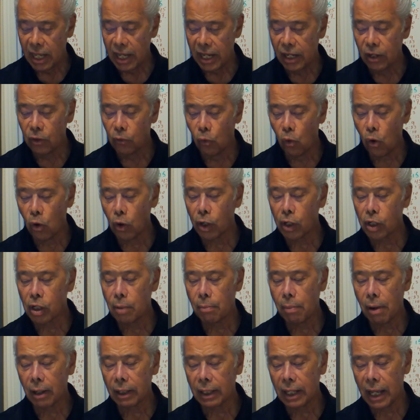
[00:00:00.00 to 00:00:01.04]
In warning
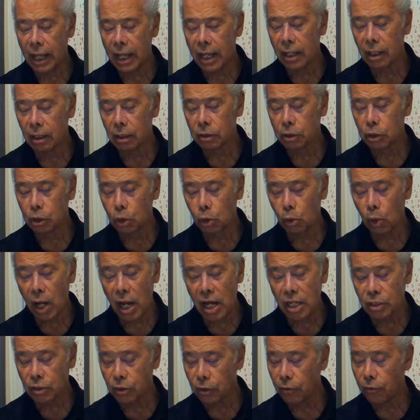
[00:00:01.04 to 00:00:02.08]
about hell,
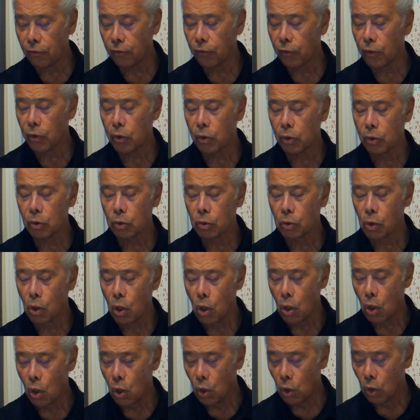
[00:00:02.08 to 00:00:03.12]
Christ referred
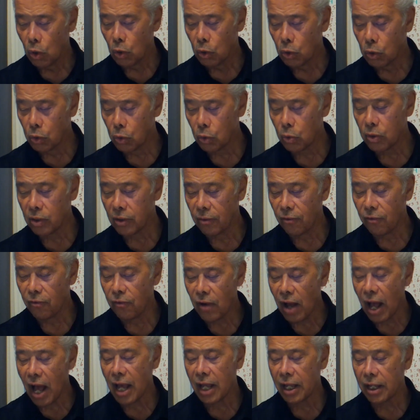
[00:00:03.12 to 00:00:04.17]
to the
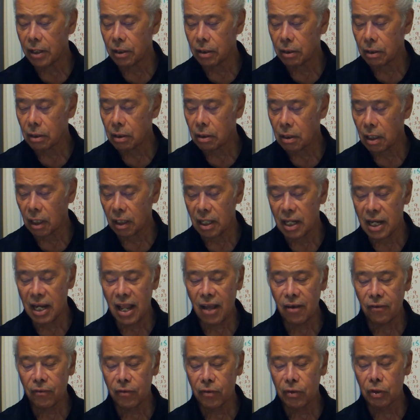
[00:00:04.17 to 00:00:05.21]
fire that
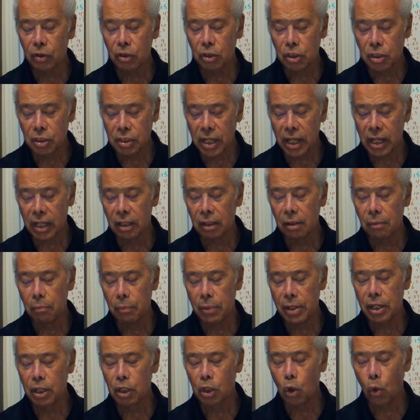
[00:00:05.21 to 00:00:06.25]
never shall
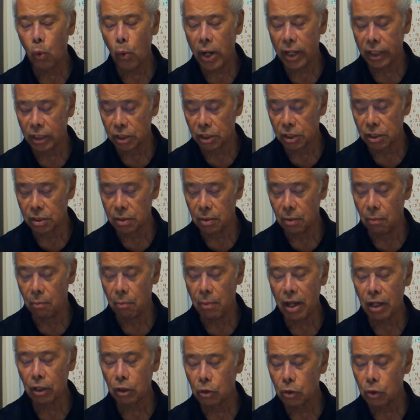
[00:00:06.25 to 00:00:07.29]
be quenched.
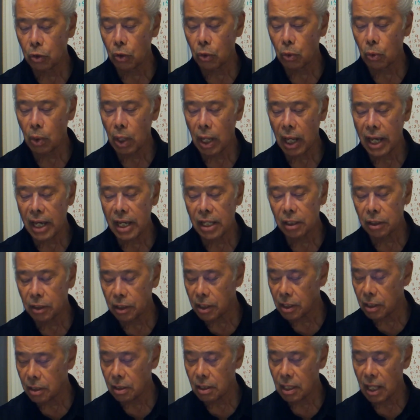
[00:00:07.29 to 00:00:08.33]
Matthew
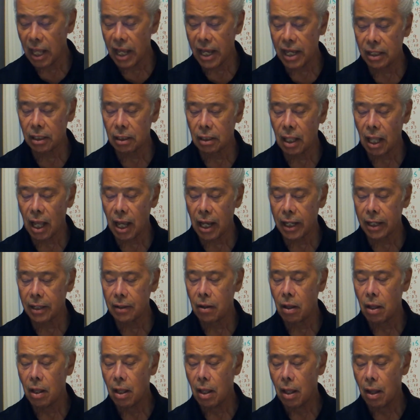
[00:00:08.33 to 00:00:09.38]
18, 8, 9,
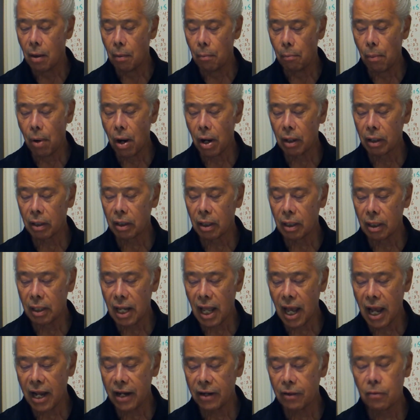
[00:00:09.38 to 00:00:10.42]
Mark
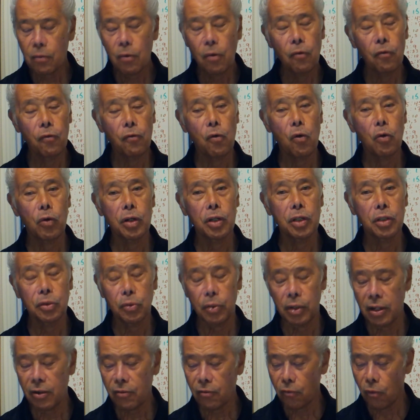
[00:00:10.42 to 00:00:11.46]
9,
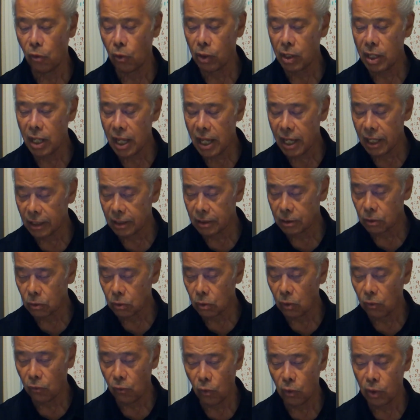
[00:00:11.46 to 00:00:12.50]
43 and 48,
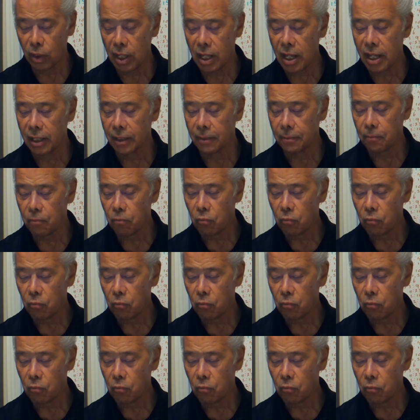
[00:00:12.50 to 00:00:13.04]
248.